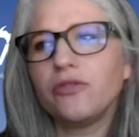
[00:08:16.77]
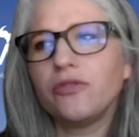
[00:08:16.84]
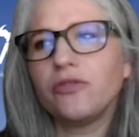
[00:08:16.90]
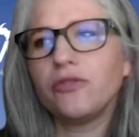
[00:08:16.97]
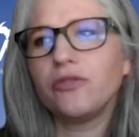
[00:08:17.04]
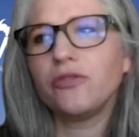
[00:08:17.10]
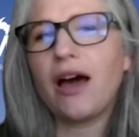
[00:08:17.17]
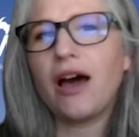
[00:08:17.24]

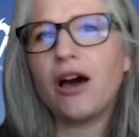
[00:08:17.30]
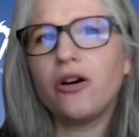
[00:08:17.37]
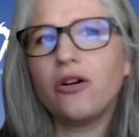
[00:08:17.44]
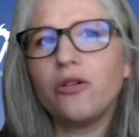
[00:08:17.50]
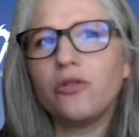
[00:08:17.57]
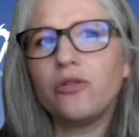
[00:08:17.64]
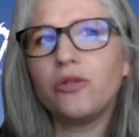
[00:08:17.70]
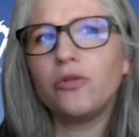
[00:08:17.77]

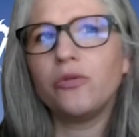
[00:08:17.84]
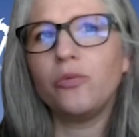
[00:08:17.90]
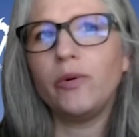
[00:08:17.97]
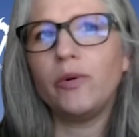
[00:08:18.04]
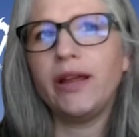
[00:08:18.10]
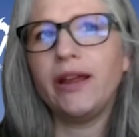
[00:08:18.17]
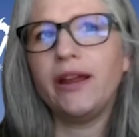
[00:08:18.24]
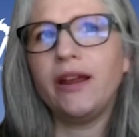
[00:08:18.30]
how
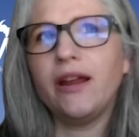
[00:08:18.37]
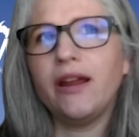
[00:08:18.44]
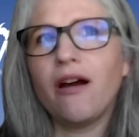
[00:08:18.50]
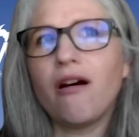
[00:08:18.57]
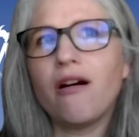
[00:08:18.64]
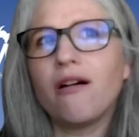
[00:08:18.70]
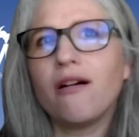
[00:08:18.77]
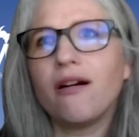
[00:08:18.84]
we
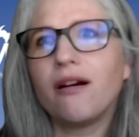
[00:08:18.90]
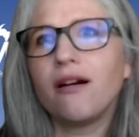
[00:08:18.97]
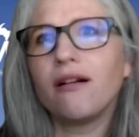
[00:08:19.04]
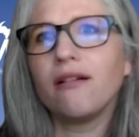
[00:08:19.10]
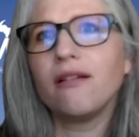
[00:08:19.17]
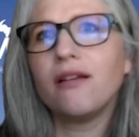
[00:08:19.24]
are,